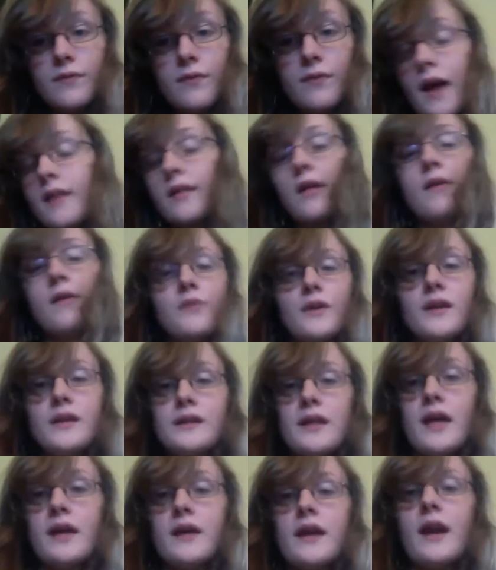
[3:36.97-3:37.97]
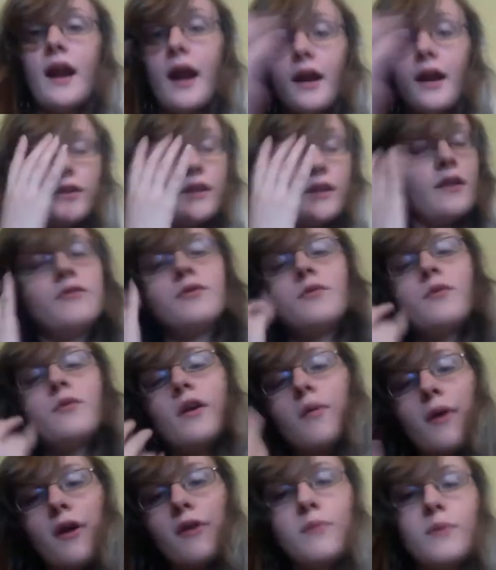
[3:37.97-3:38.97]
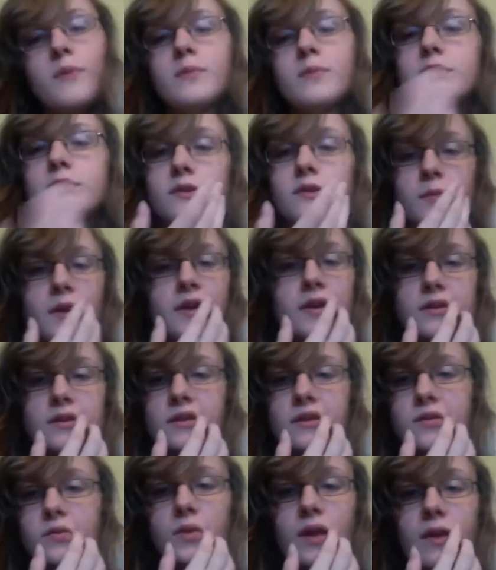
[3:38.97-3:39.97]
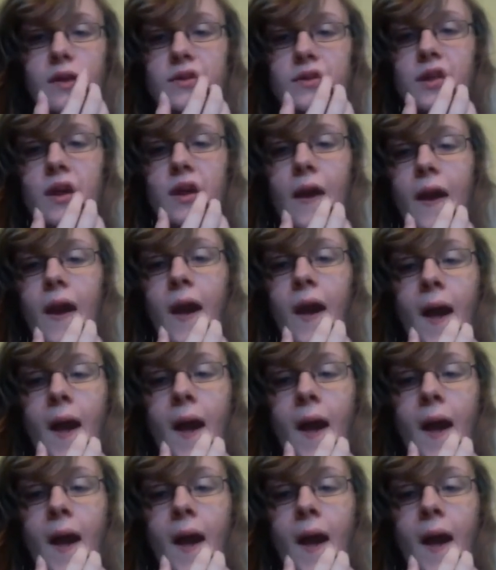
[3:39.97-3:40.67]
i love reading that and i actually love to hear about other people's experiences with everything